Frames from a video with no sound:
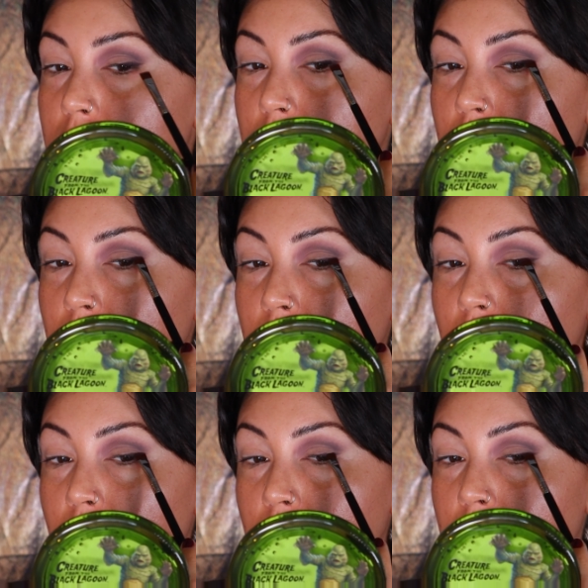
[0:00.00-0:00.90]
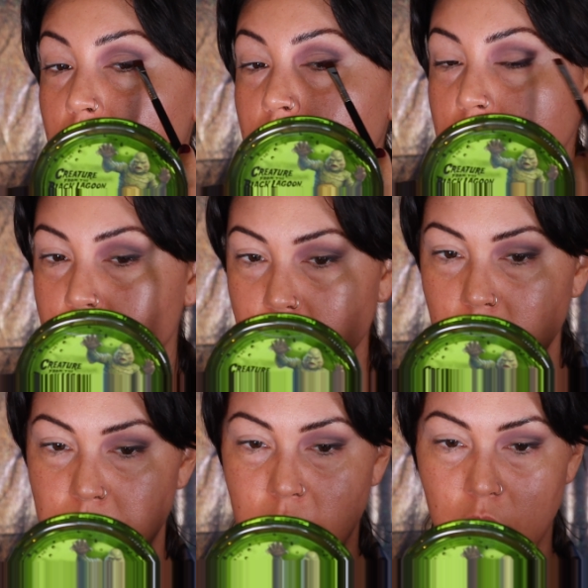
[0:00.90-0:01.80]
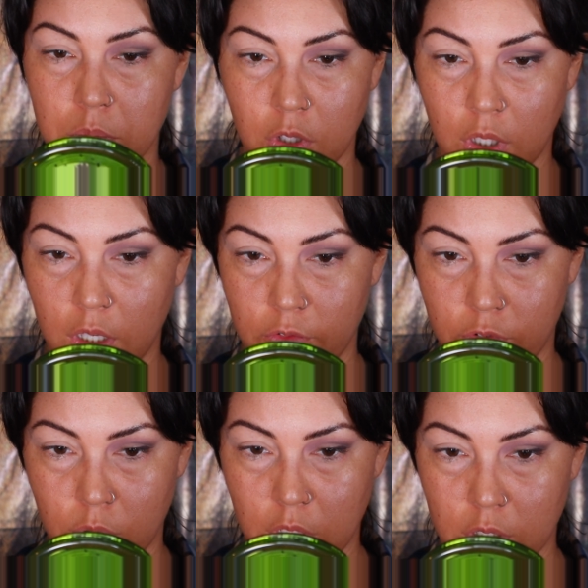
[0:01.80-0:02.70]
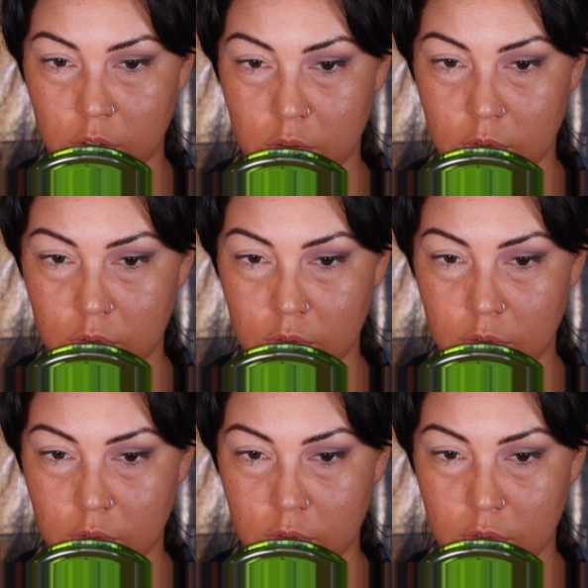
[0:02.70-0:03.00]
So I got the shape that I'm looking for.